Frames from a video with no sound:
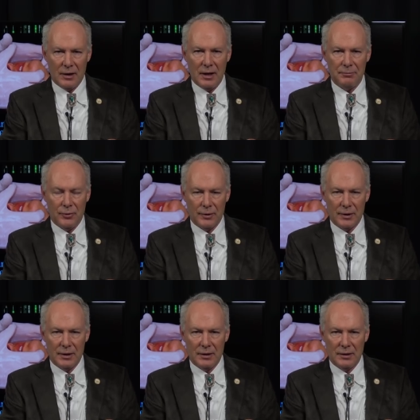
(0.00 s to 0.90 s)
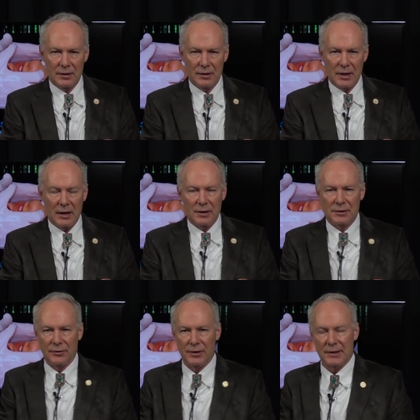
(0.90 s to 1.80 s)
upward
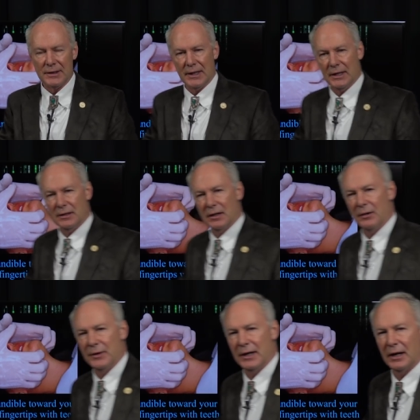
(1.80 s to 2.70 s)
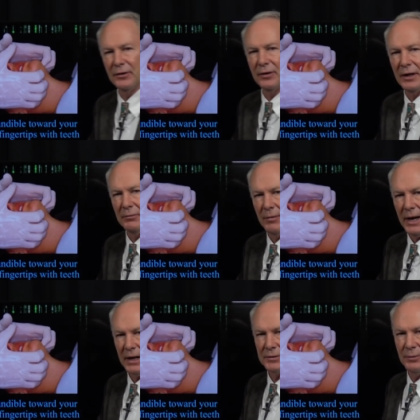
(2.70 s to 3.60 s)
so that the teeth come together in
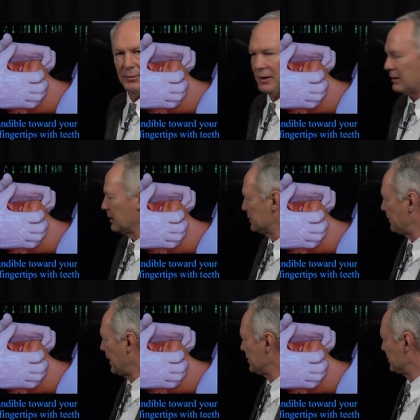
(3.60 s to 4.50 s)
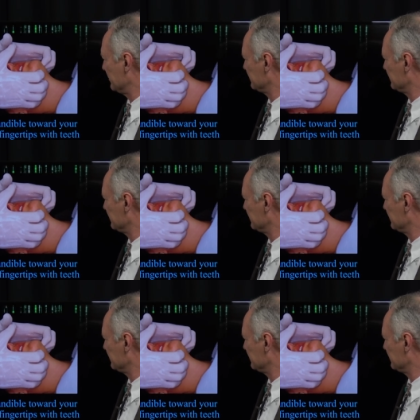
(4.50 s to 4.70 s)
maximum intercuspation.